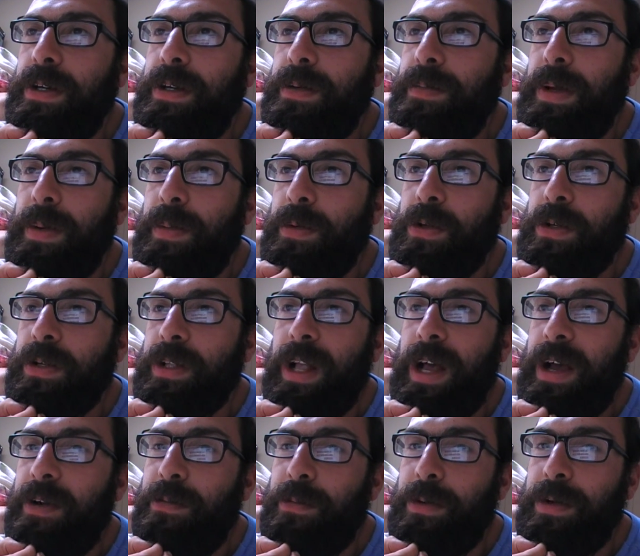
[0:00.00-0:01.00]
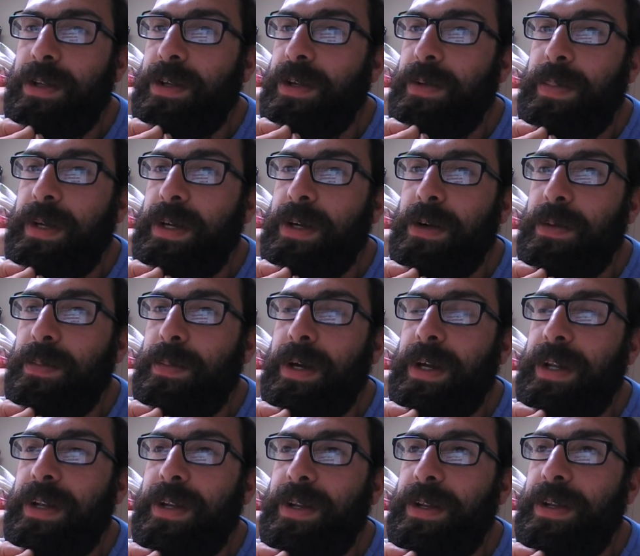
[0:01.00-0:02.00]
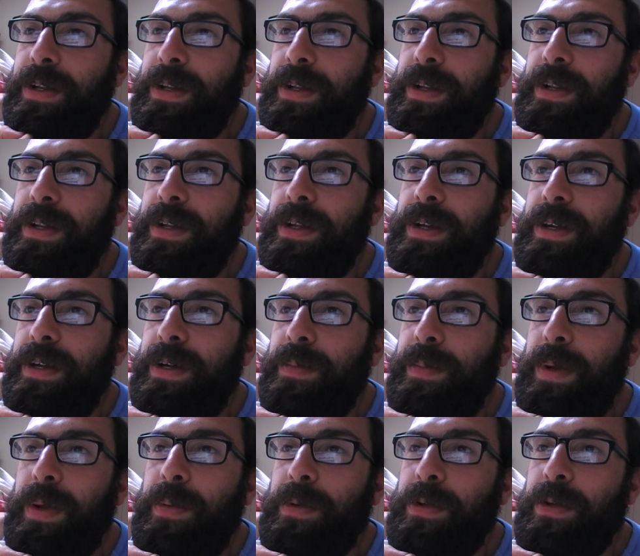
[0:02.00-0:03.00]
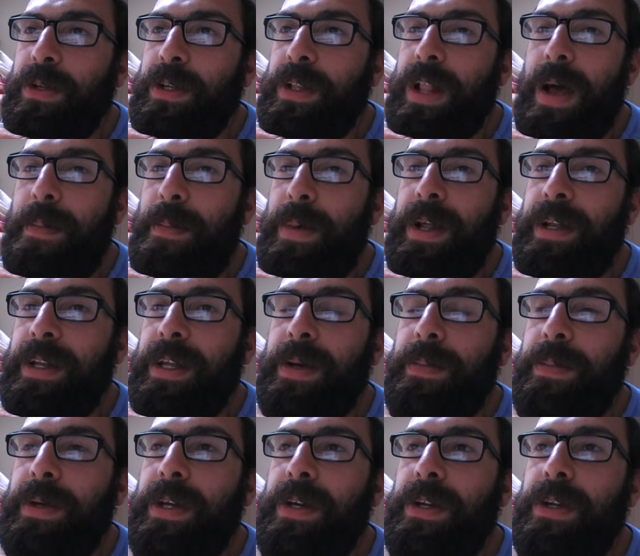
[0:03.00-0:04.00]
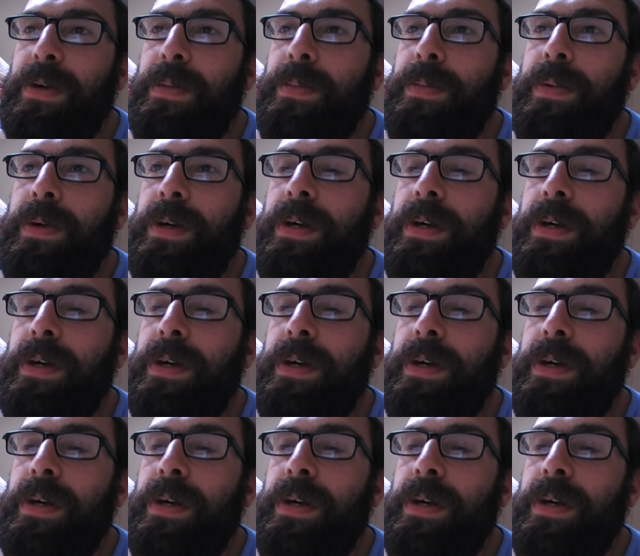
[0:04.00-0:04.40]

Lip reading: people just laugh when you beat up men. People just let men get beaten up.